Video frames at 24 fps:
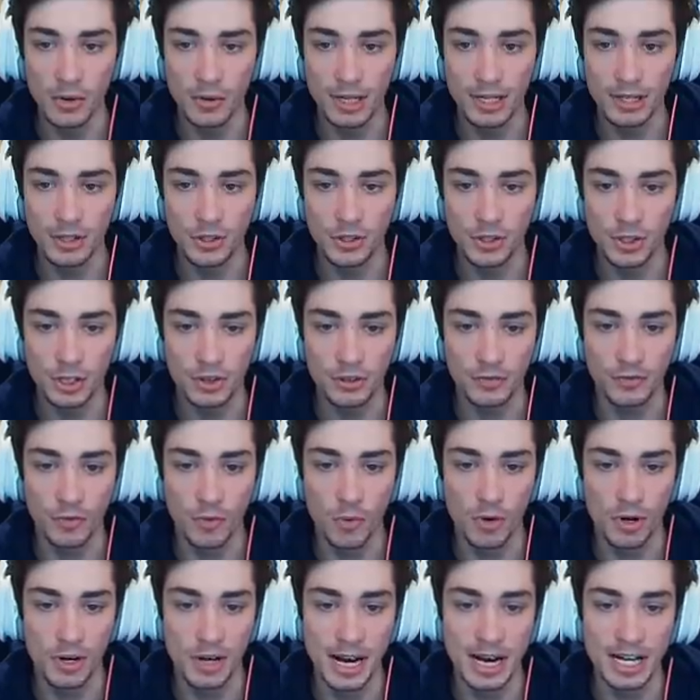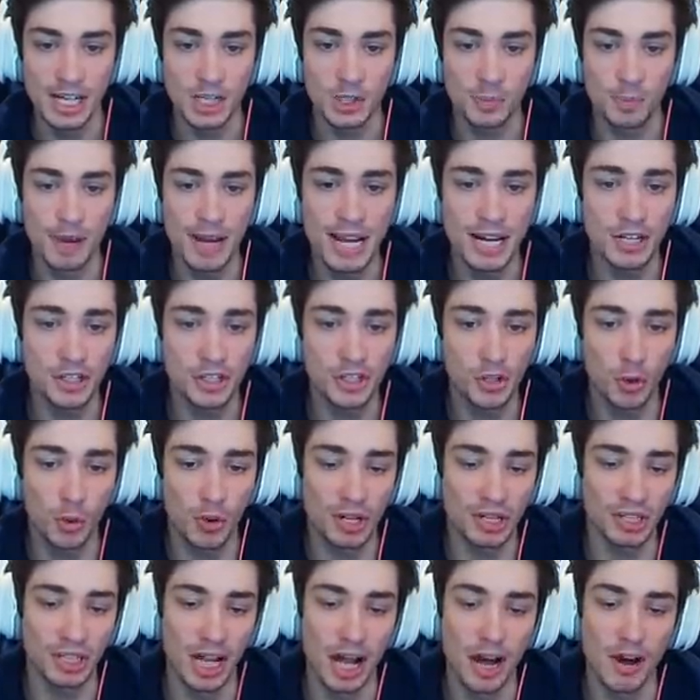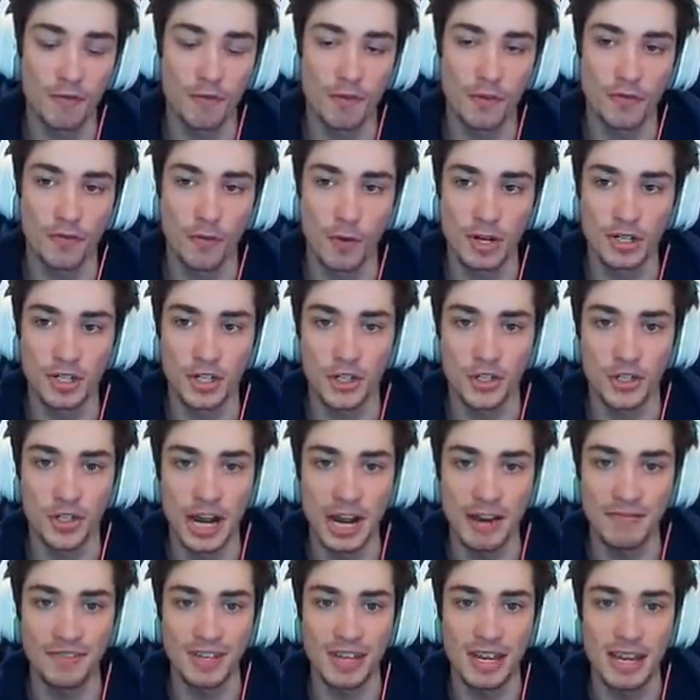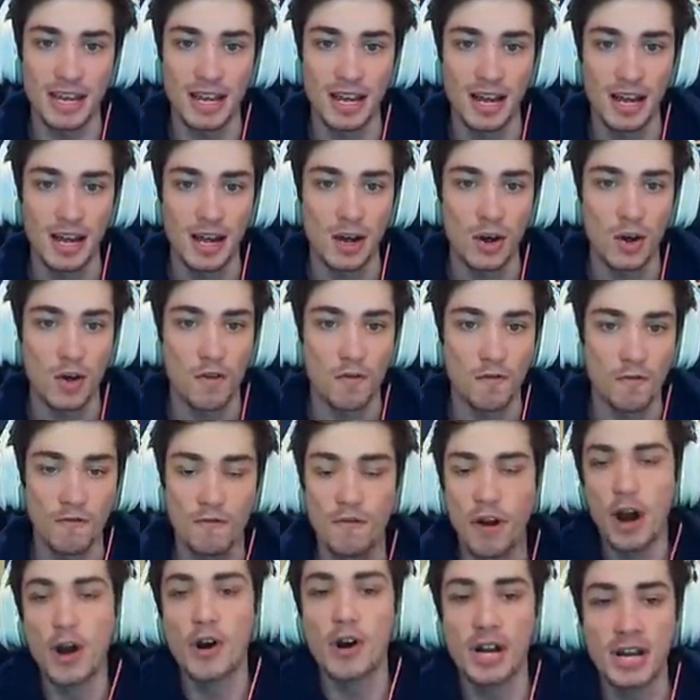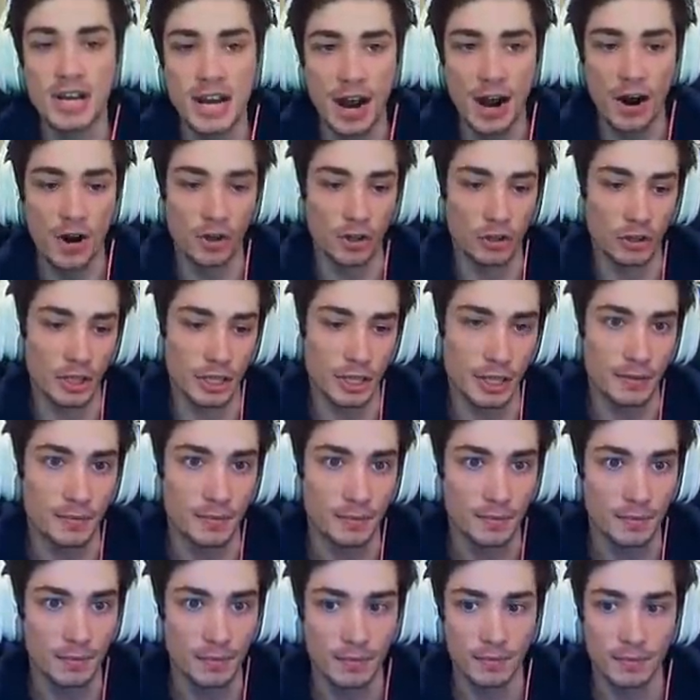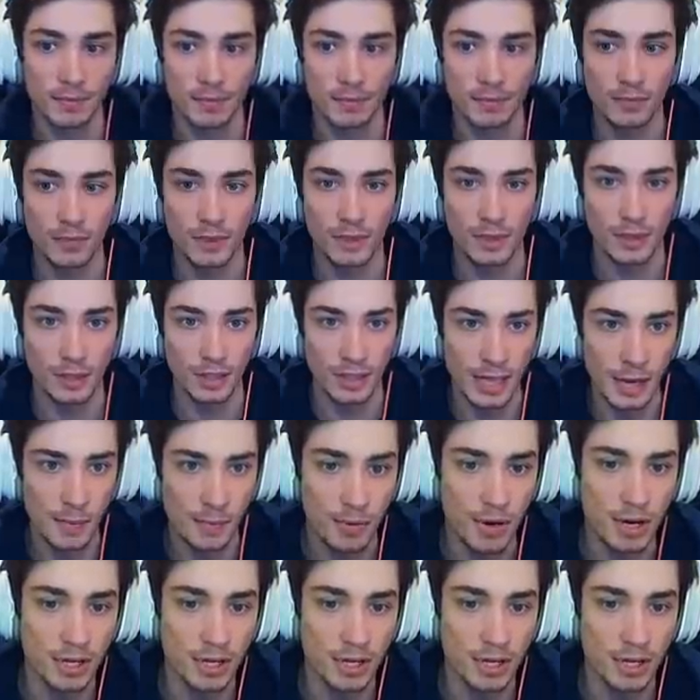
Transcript: don't get 6'4", 90 speed as Jordan Love avoids a safety very narrowly. And that